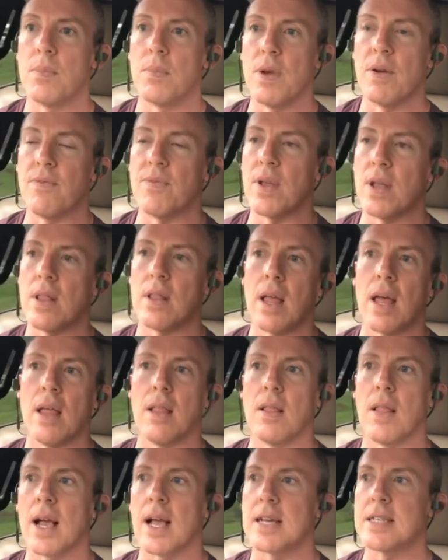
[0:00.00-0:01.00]
If you,
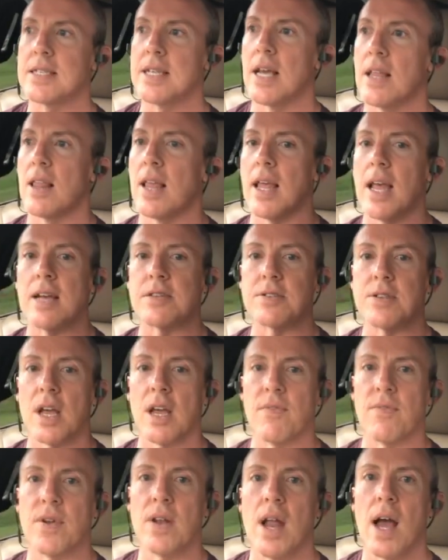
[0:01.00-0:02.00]
like I said
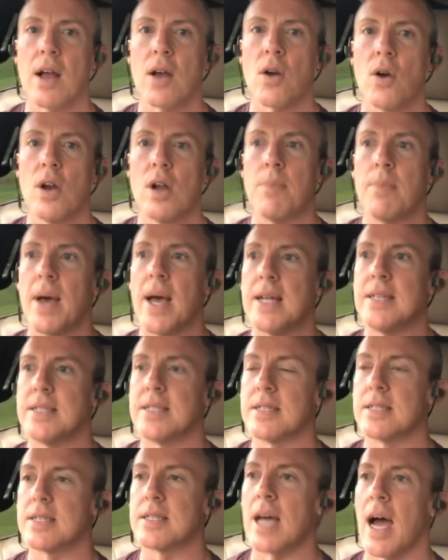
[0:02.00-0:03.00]
yesterday, if you're not going to bed
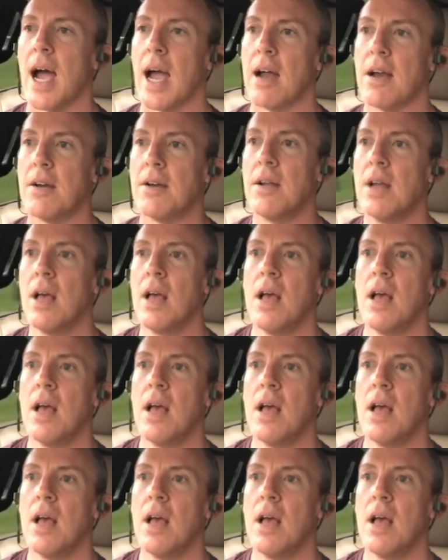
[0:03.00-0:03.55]
tired,